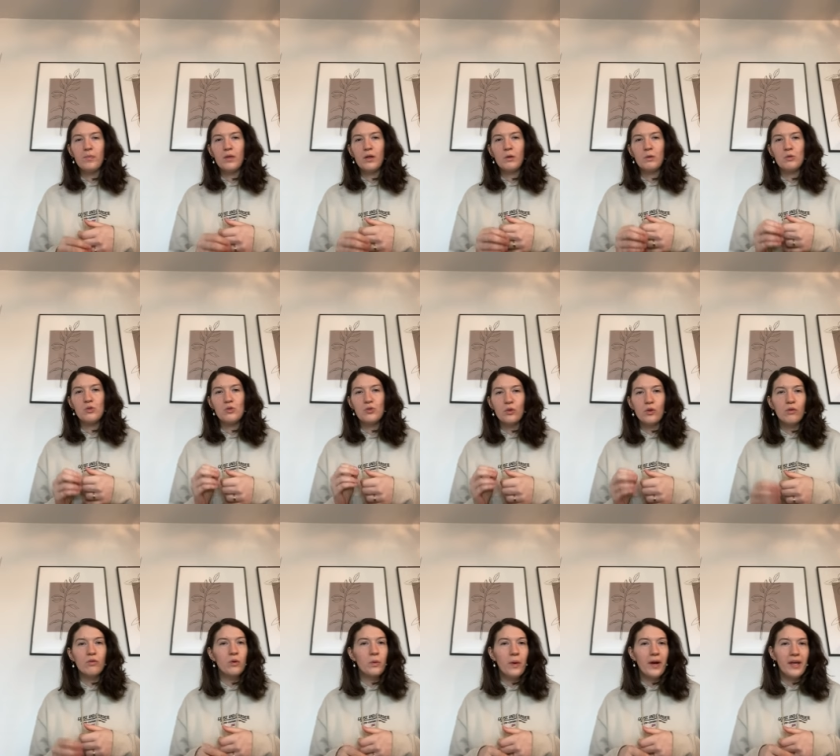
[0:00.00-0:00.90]
or
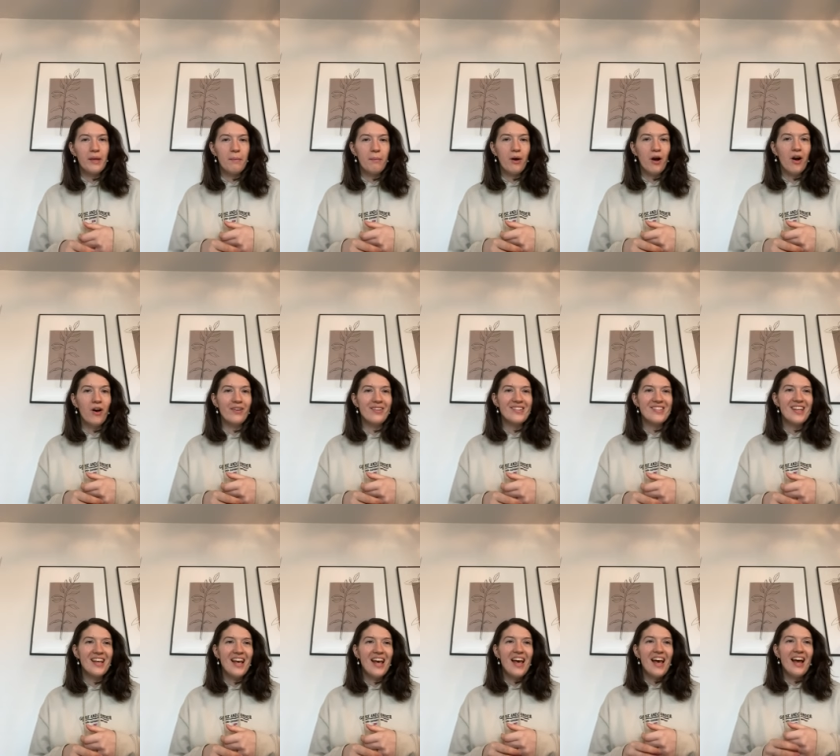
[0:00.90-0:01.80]
store away in barns,
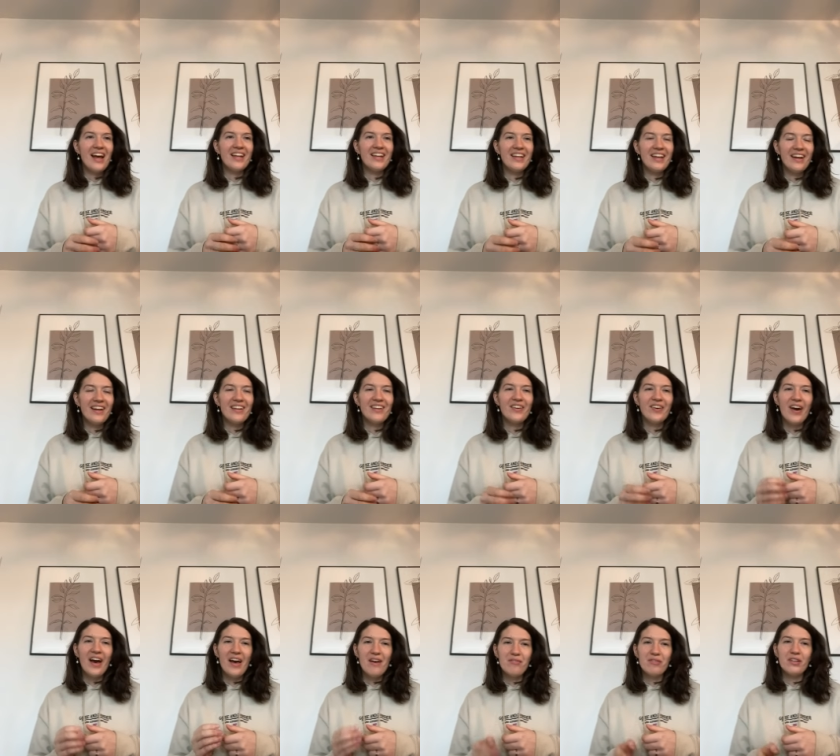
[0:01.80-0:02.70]
and yet your
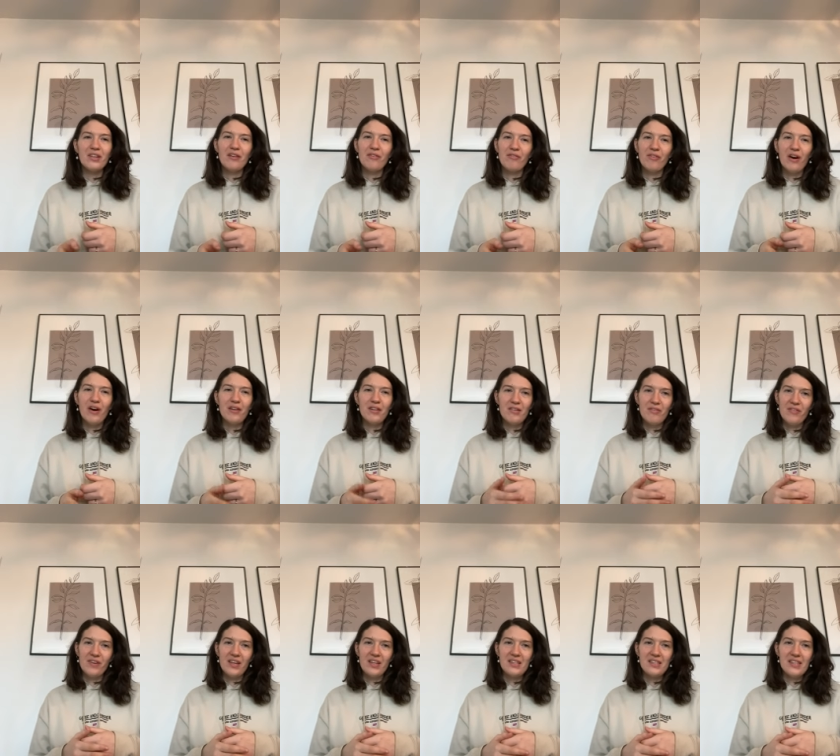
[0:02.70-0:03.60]
heavenly Father
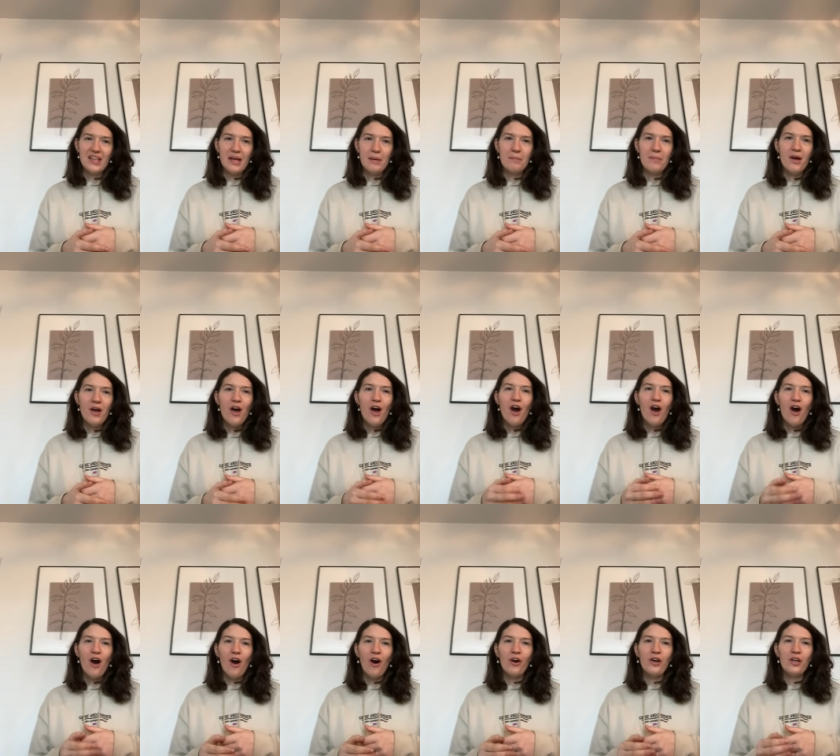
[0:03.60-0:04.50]
feeds them.
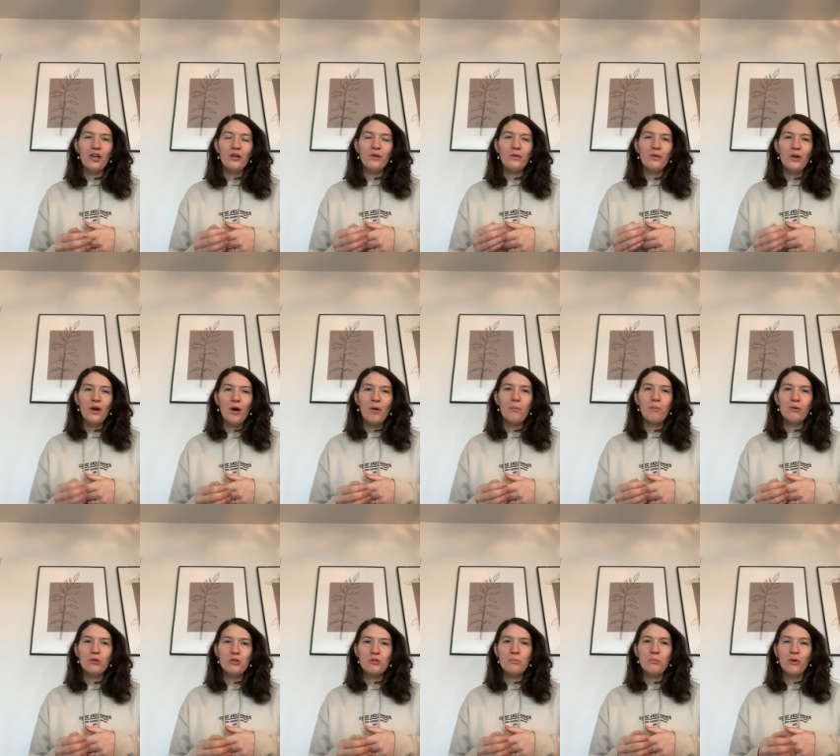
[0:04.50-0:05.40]
Are you not
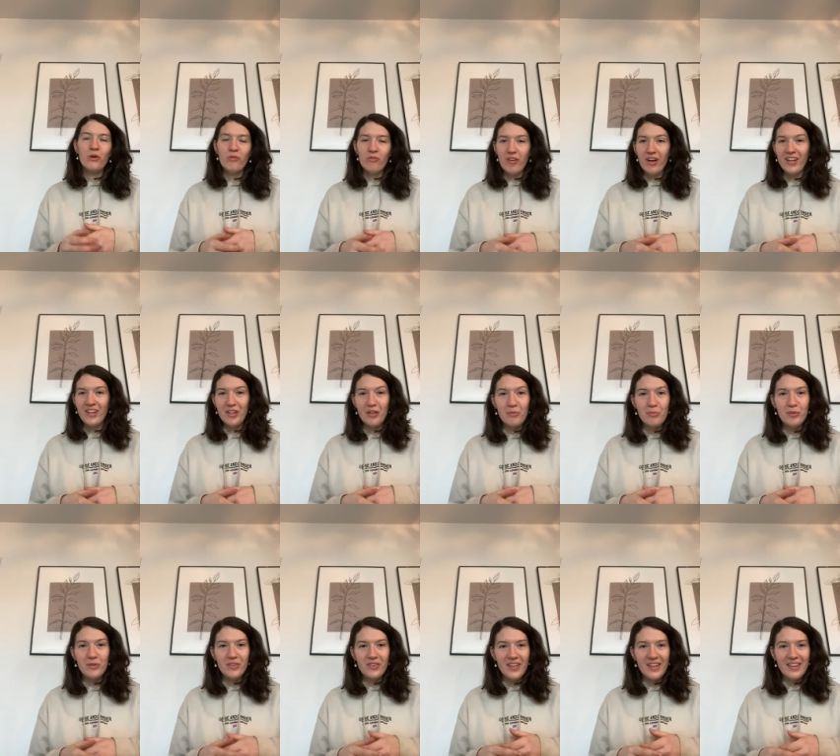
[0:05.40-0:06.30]
much more
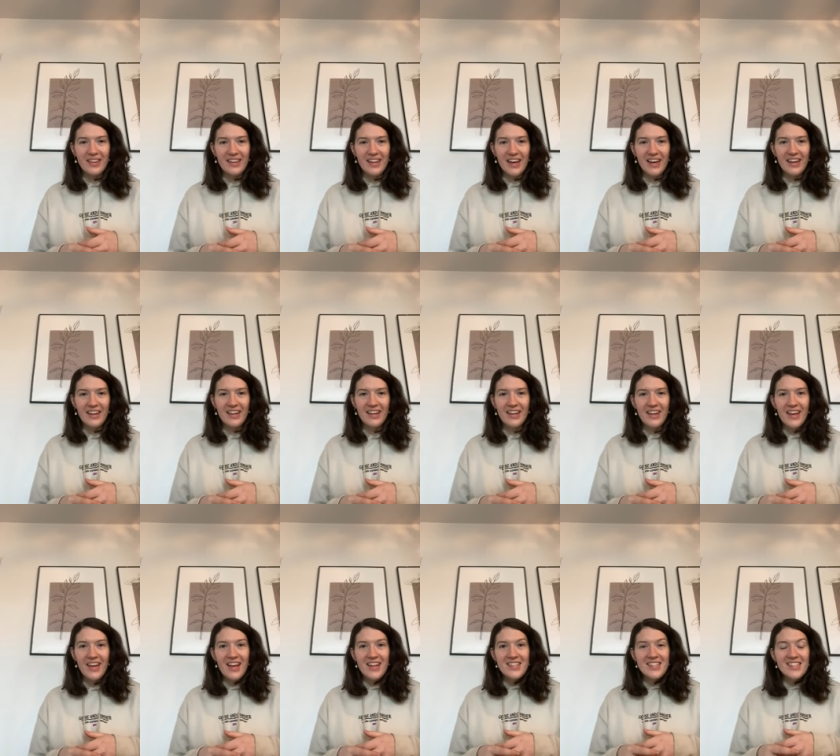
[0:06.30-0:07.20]
valuable than they?
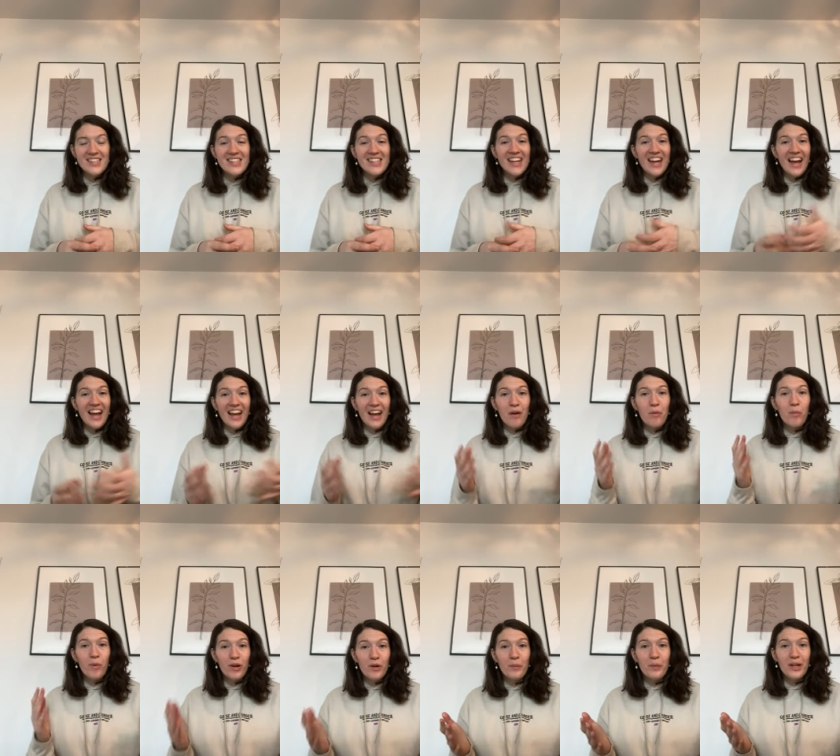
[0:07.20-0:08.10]
So, today I
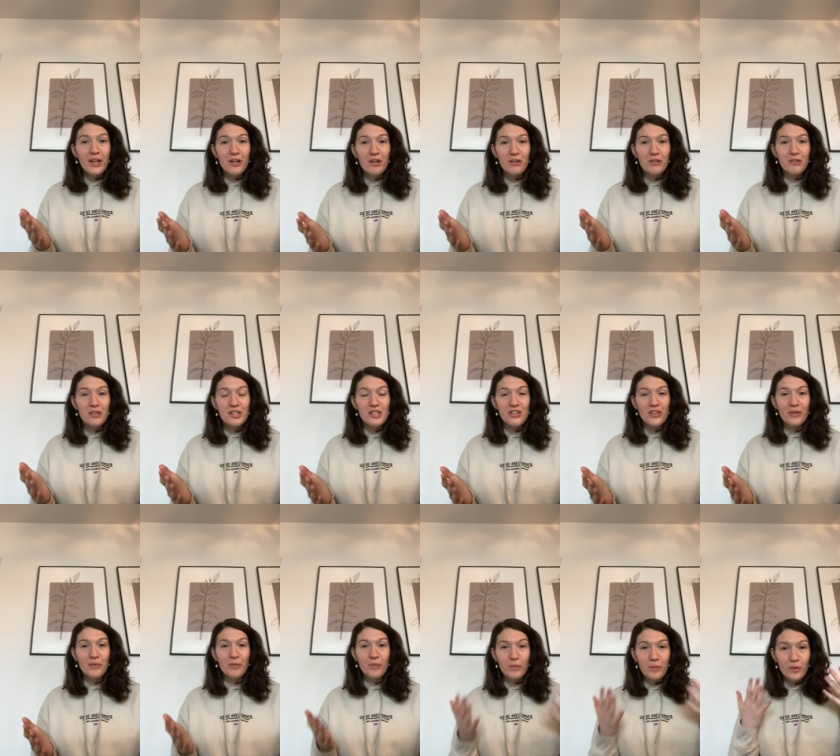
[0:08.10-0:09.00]
want to encourage
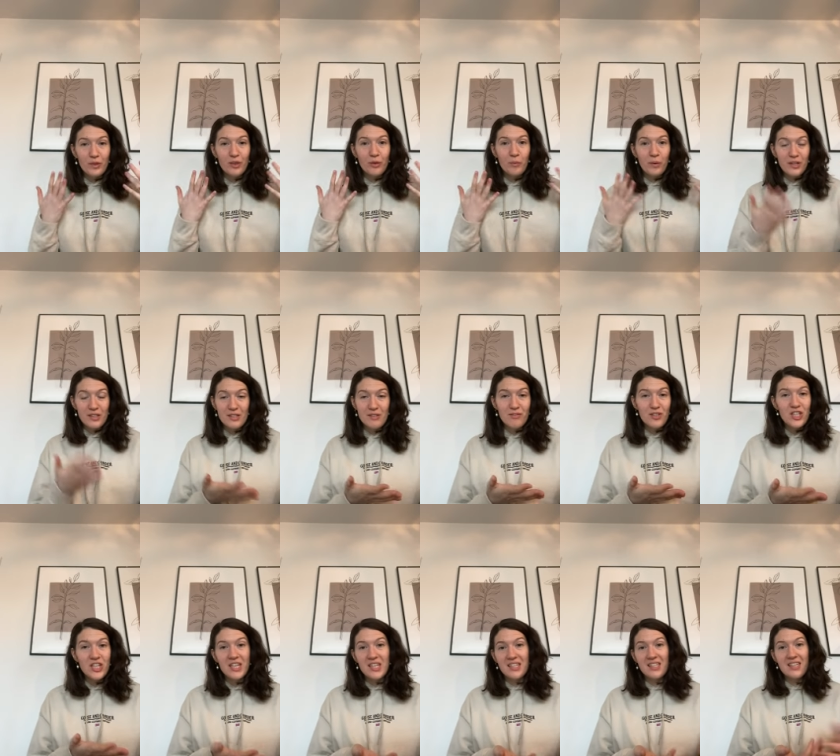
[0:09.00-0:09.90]
you with the words of
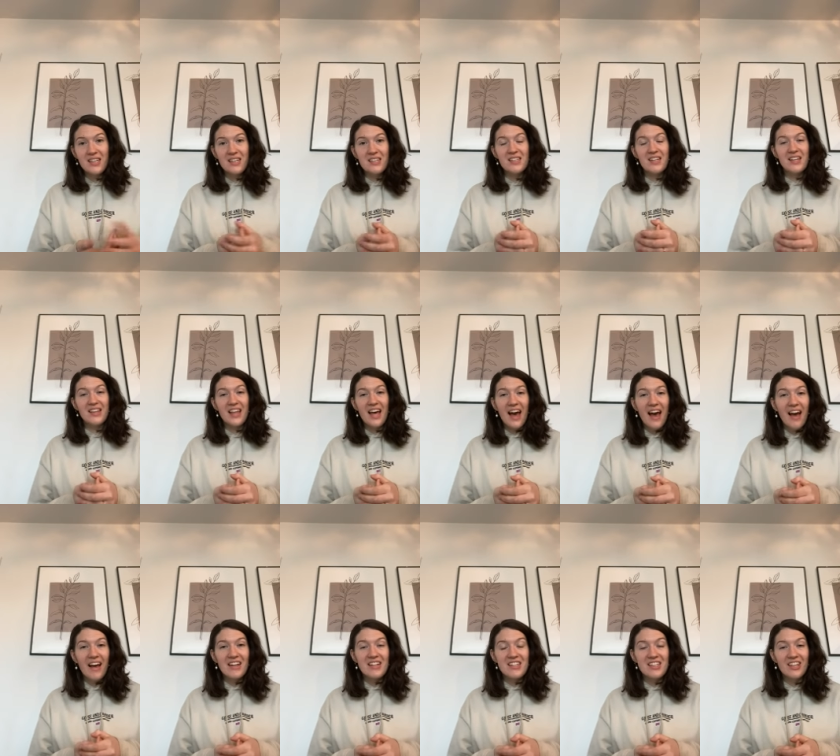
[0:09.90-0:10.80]
Jesus that
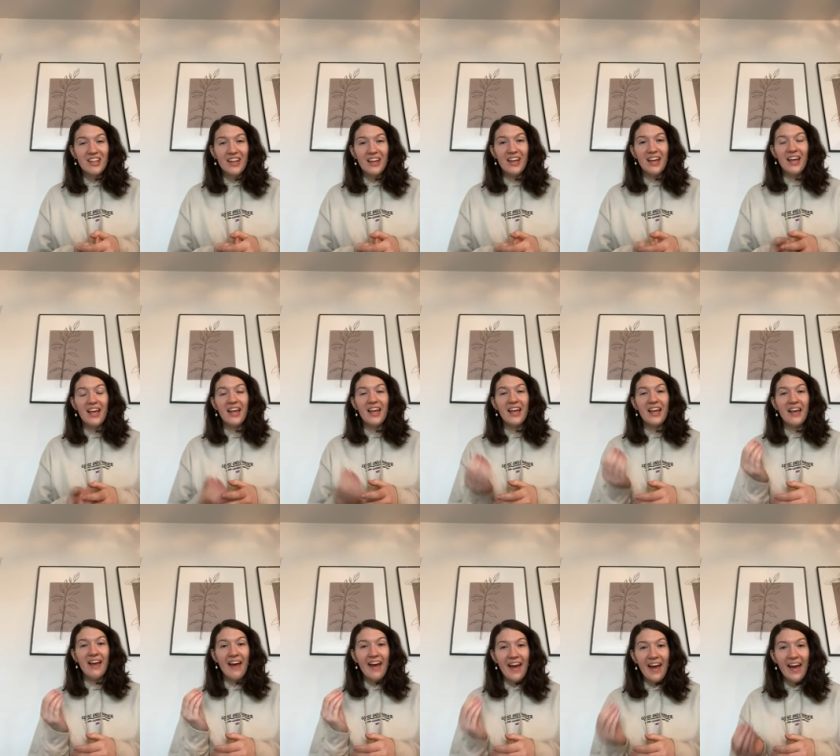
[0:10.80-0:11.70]
actually He
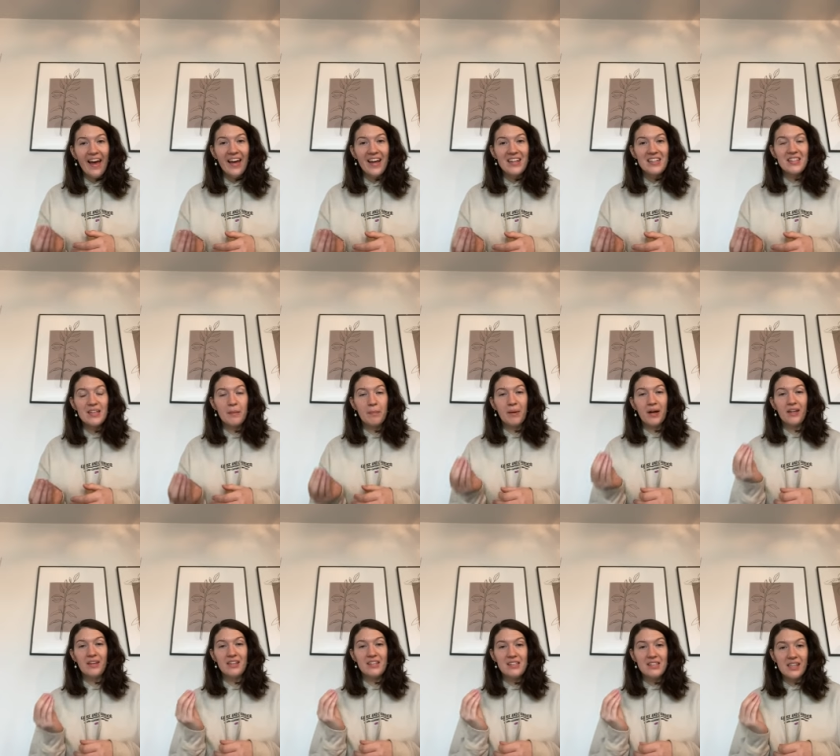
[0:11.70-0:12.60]
cares
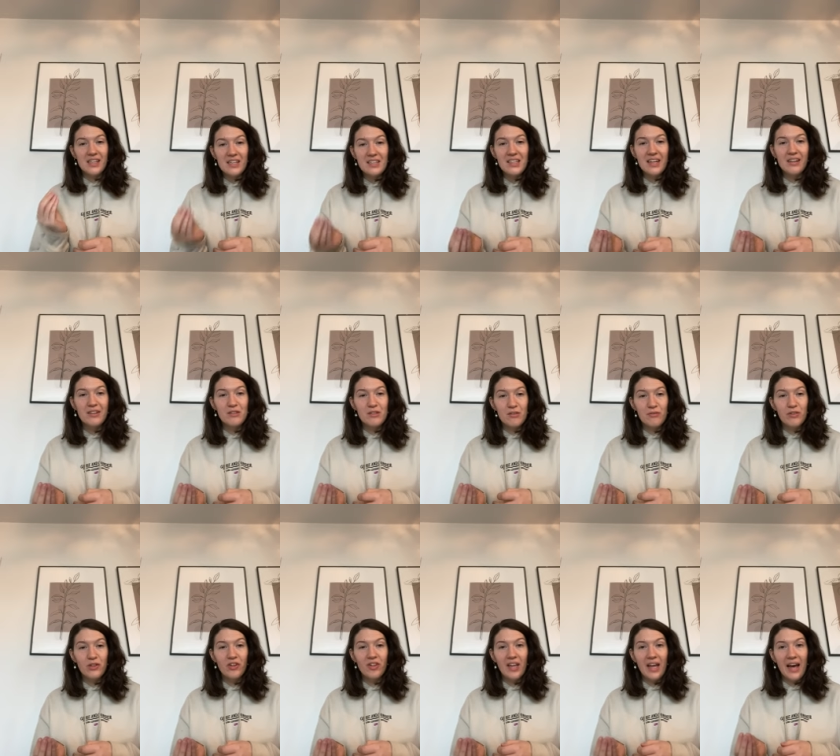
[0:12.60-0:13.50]
about the details of
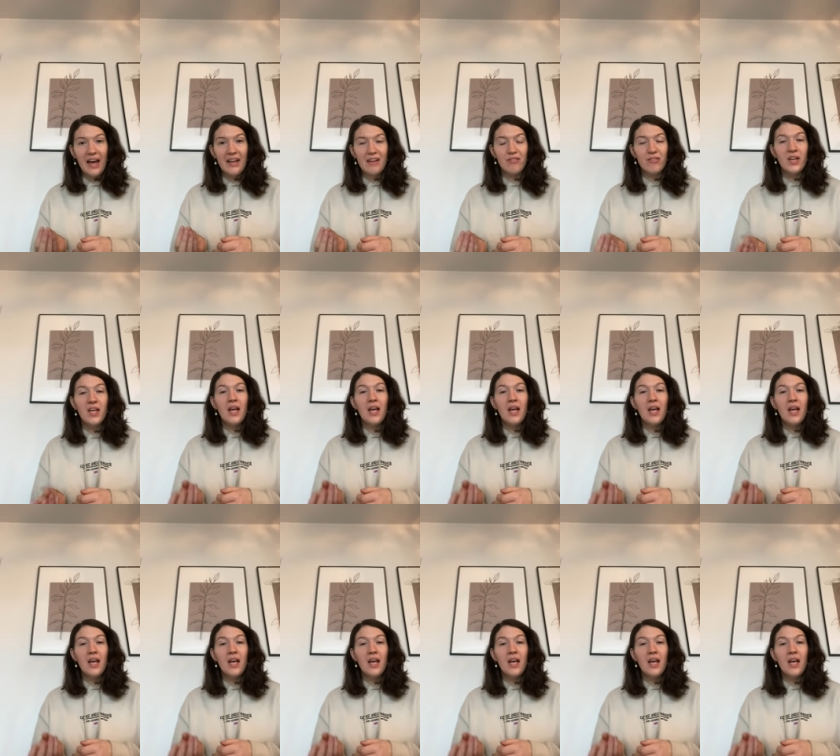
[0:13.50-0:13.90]
your life,